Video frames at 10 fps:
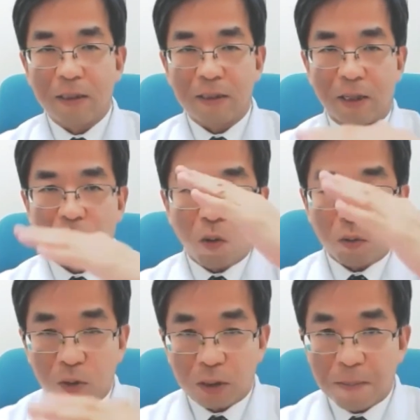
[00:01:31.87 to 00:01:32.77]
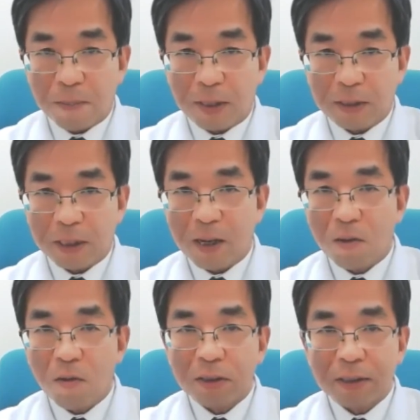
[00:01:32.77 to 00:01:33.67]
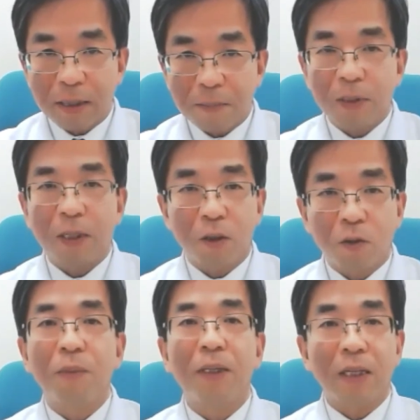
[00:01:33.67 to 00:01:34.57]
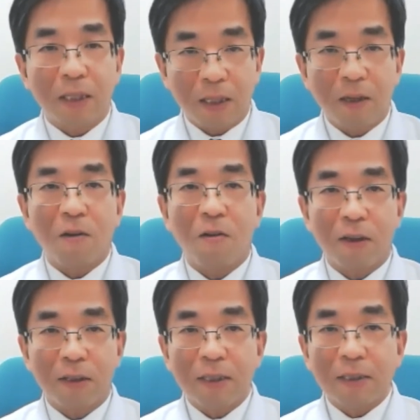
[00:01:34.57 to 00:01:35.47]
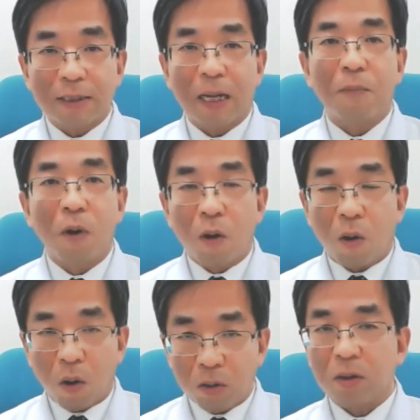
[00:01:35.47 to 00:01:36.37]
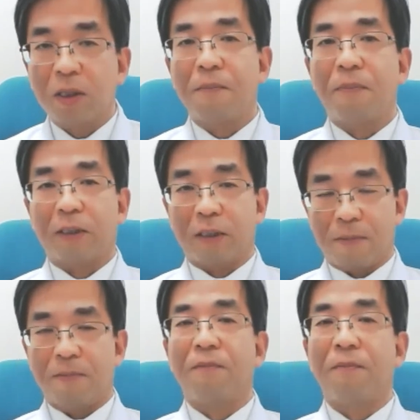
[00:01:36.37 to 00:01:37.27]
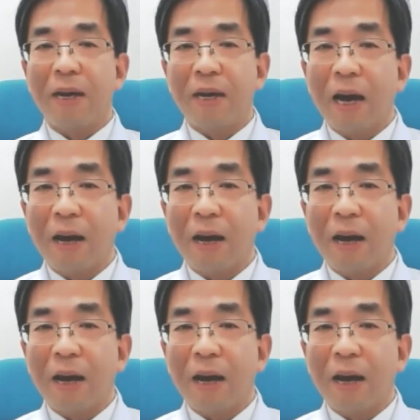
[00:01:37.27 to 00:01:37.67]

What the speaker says: the cold temperature or some the humidity or some hot temperature may